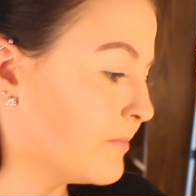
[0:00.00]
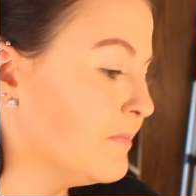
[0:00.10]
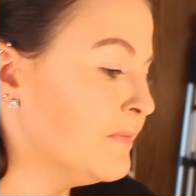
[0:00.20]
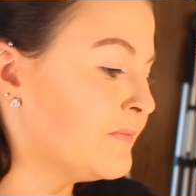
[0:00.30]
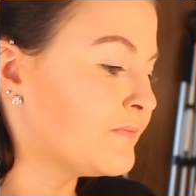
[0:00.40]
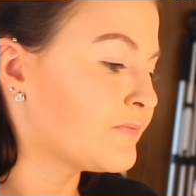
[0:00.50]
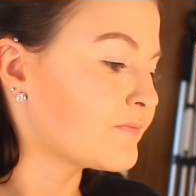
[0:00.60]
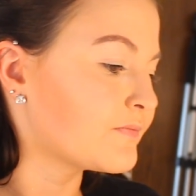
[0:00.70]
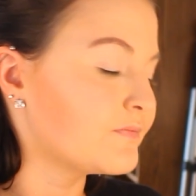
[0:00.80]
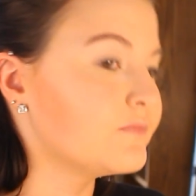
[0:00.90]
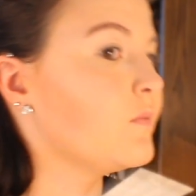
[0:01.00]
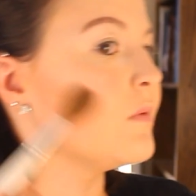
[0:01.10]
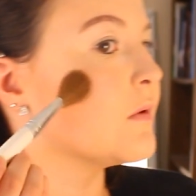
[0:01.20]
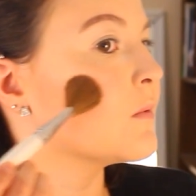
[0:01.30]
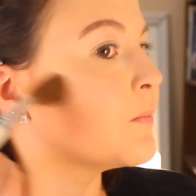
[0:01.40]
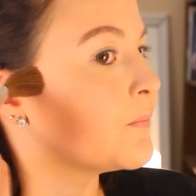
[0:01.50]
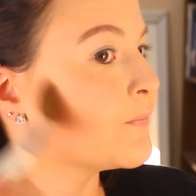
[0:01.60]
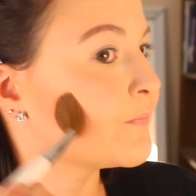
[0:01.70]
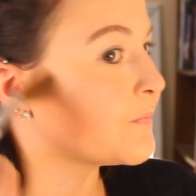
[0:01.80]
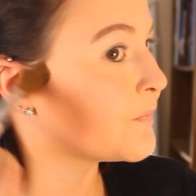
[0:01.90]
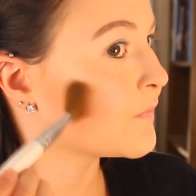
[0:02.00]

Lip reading: Nothing is said.